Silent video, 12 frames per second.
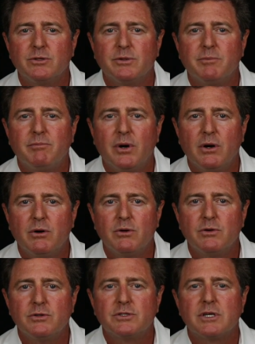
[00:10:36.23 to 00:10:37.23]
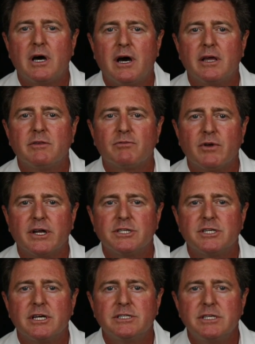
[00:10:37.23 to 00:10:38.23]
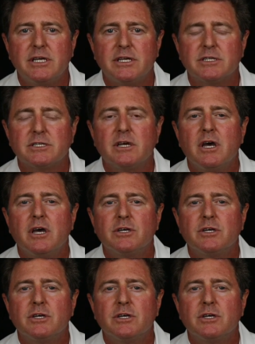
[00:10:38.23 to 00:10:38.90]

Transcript: to impose on the franchisees.